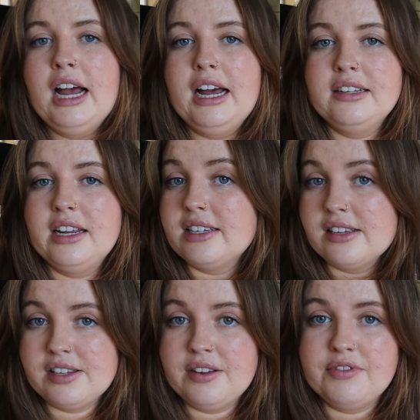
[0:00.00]
And like
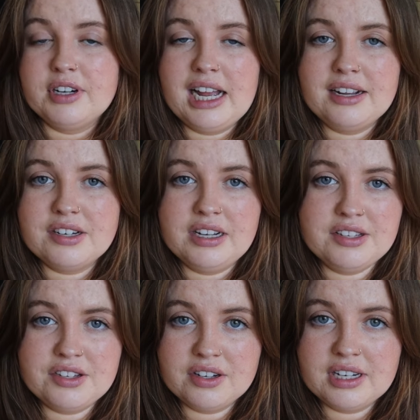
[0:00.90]
I said, for cacti
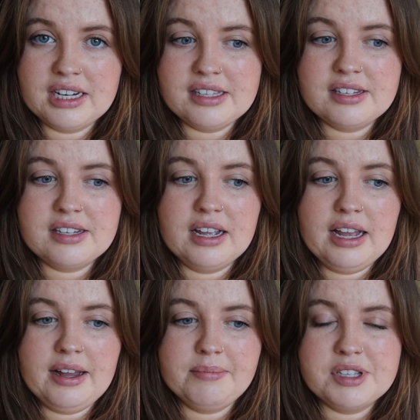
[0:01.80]
and
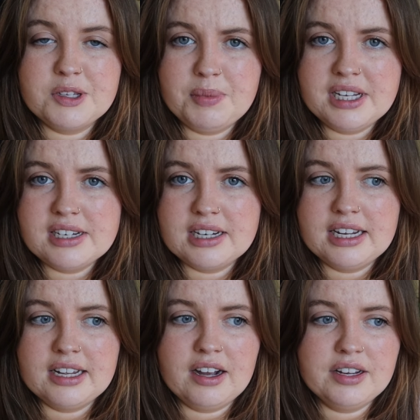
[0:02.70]
succulents,
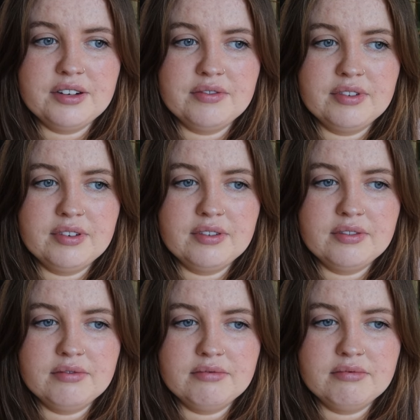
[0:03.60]
spindly kind of
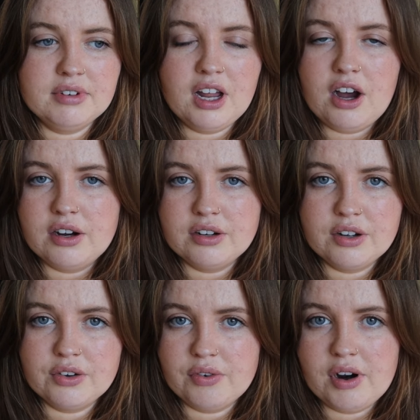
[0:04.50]
long
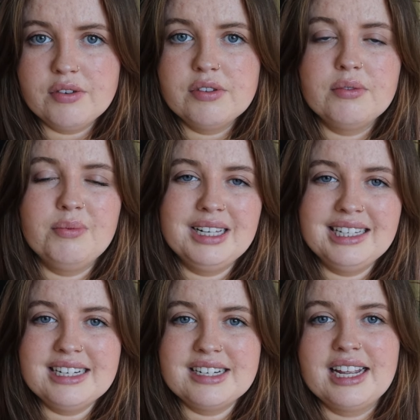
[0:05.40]
growth will
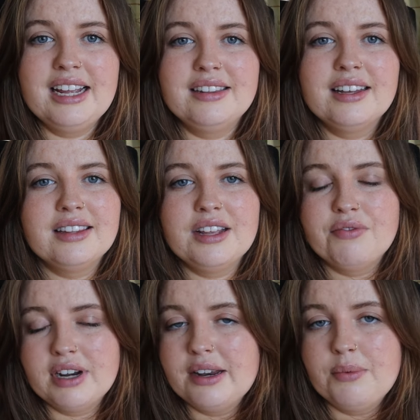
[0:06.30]
indicate that they
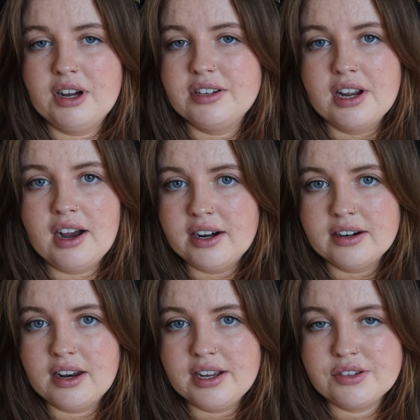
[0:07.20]
really want a
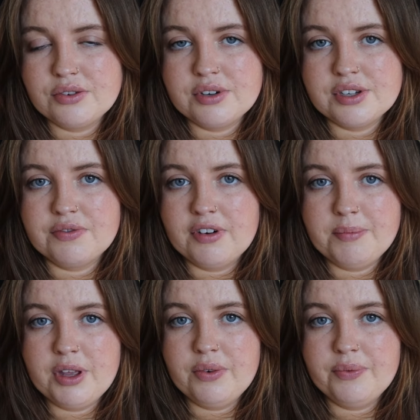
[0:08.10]
higher light source
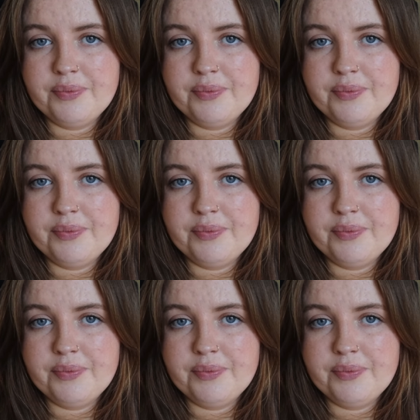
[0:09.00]
from you.